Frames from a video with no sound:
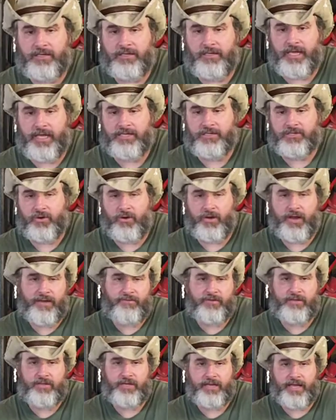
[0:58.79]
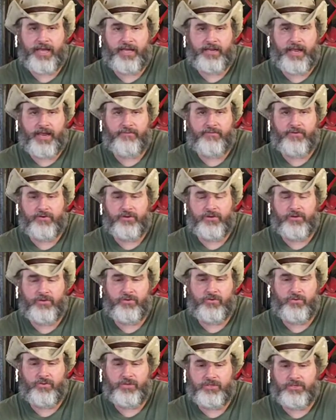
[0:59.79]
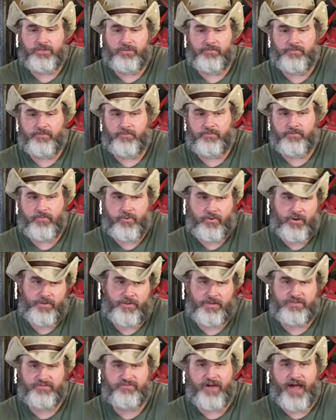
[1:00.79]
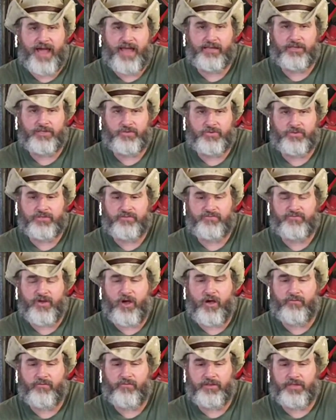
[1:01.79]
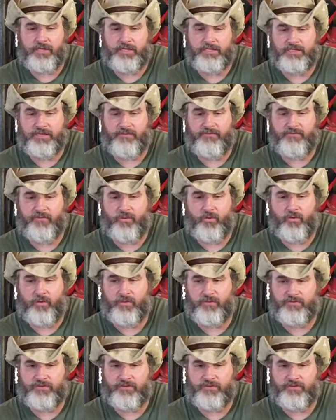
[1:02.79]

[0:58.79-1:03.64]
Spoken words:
and so everything I ever knew was pretty much violence was involved with it, some form of